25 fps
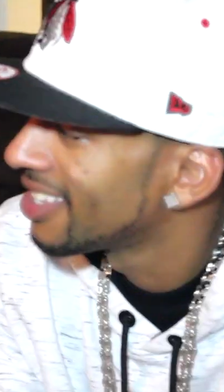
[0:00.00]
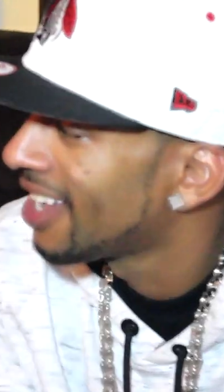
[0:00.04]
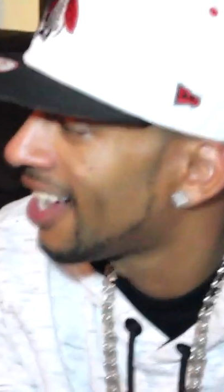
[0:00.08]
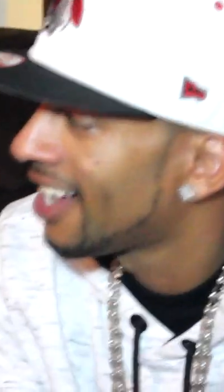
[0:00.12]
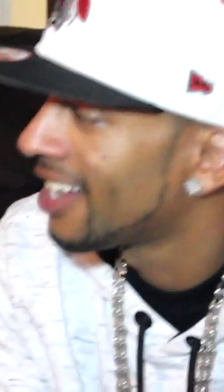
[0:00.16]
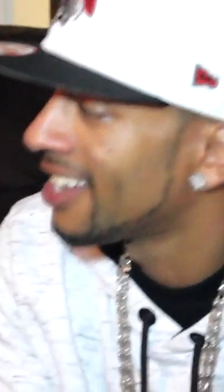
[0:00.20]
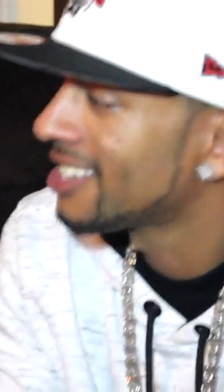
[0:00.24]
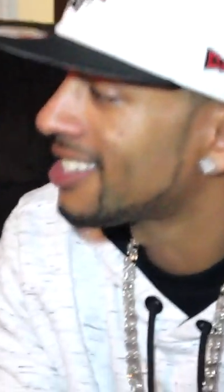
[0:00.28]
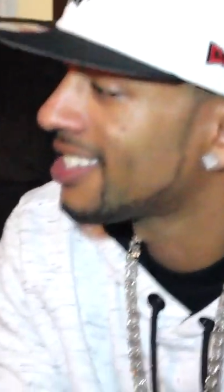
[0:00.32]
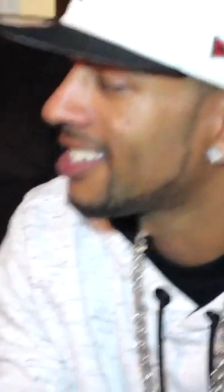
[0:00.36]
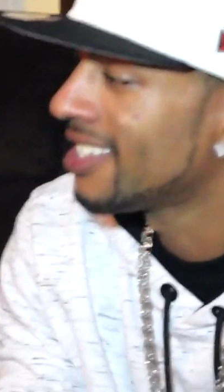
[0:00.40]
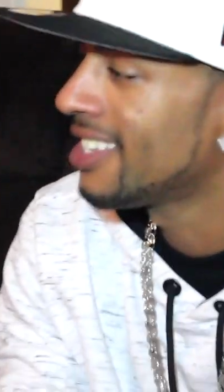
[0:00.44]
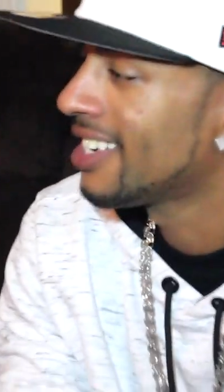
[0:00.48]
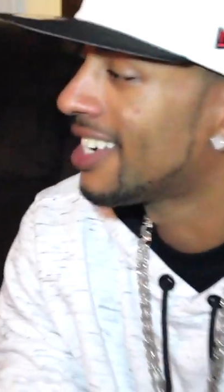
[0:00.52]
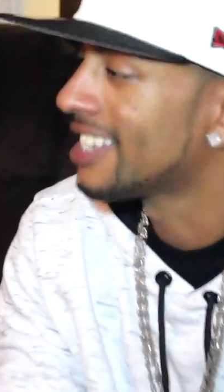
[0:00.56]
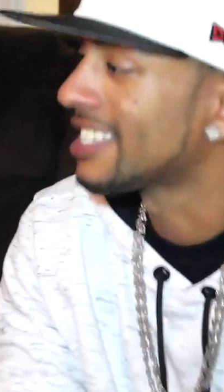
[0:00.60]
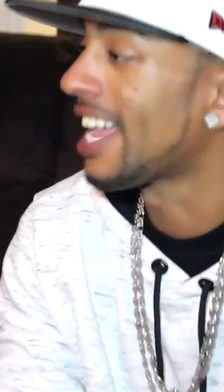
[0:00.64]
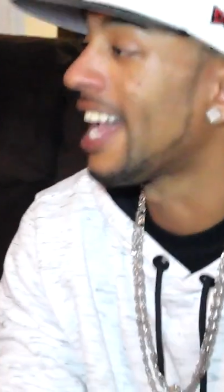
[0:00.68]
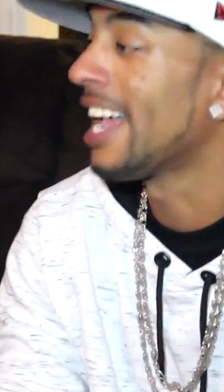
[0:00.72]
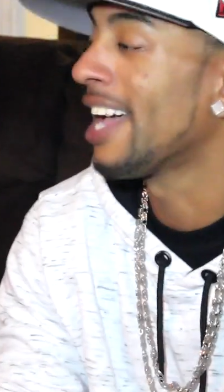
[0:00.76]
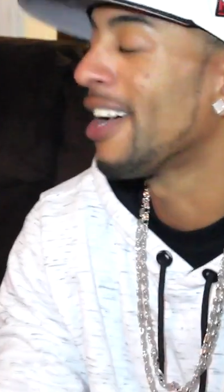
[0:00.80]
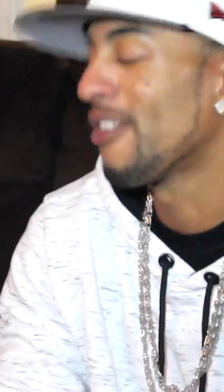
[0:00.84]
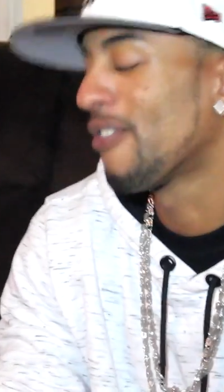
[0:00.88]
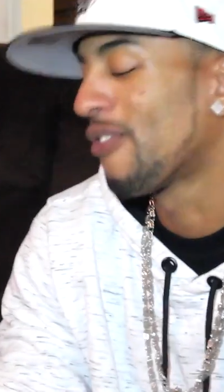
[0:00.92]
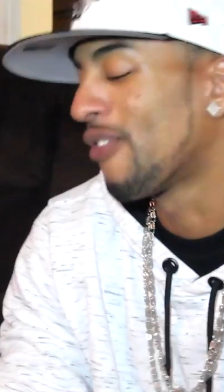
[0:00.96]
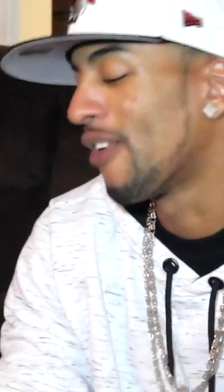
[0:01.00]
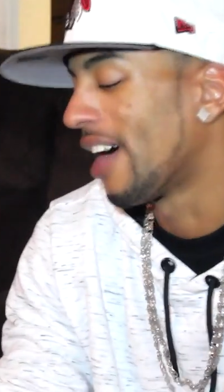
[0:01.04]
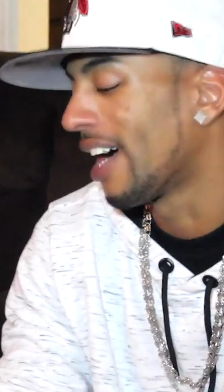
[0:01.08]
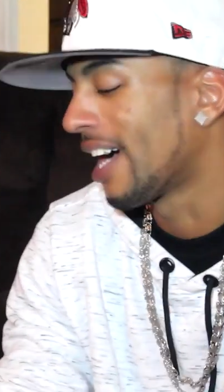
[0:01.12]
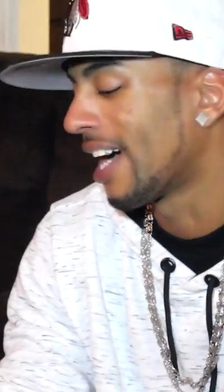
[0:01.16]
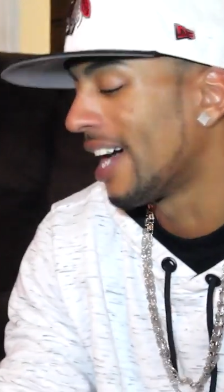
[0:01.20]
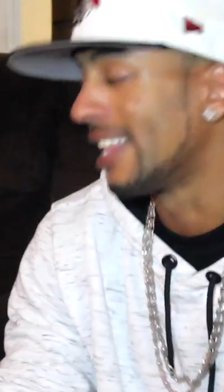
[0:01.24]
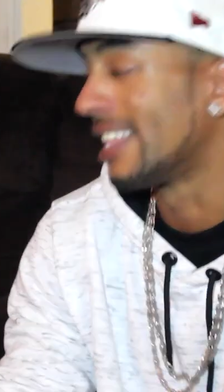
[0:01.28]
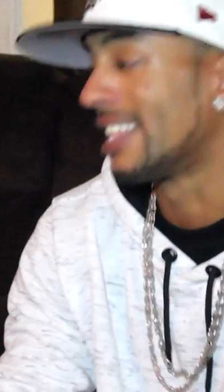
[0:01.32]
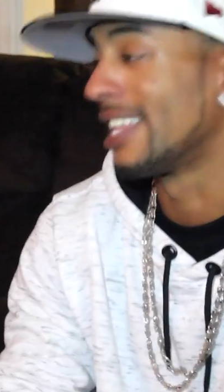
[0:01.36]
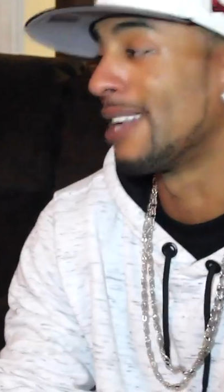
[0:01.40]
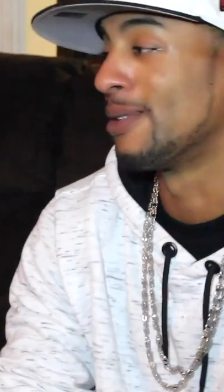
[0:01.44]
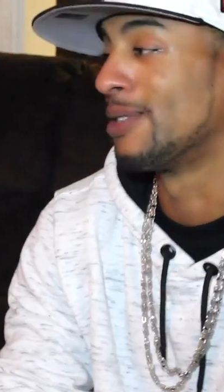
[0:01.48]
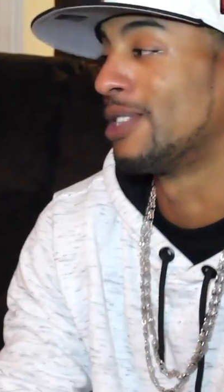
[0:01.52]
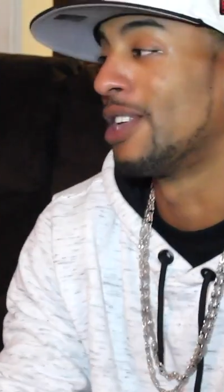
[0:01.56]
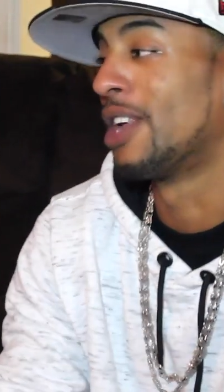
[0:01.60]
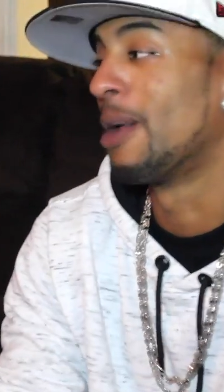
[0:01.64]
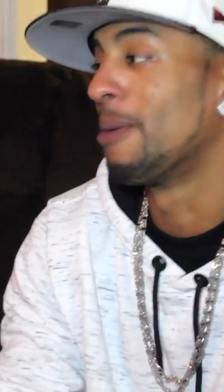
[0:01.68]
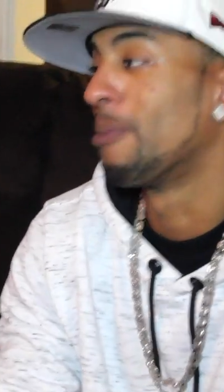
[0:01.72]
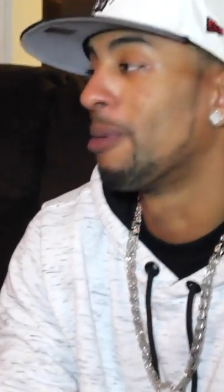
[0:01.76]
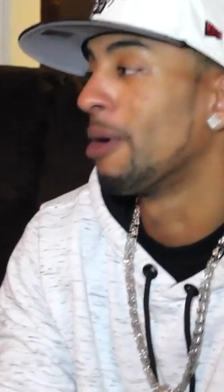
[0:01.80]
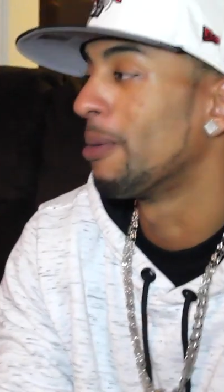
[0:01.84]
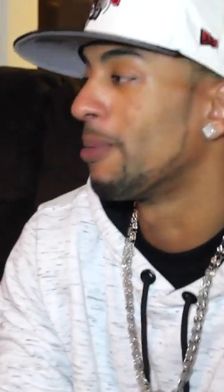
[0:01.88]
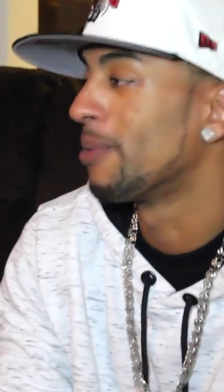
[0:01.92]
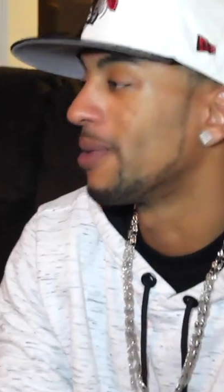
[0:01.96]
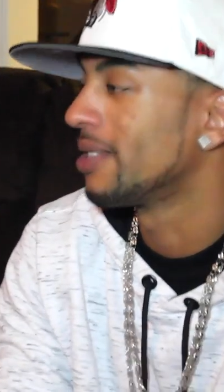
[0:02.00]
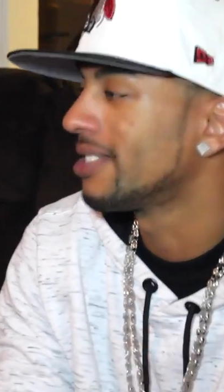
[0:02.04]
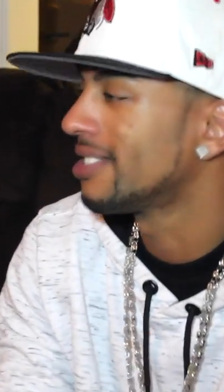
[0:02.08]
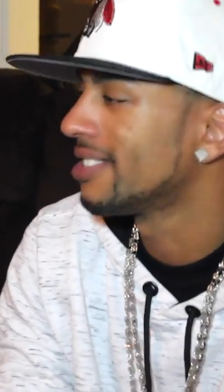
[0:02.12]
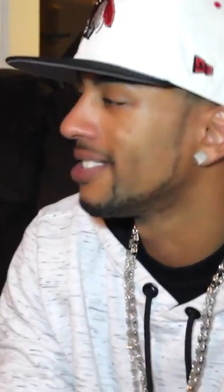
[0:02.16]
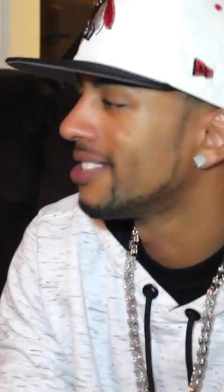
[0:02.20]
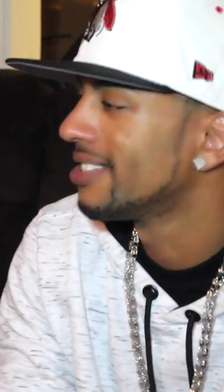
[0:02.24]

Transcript: Honestly? Because I ain't gonna fight. I think it was done on purpose.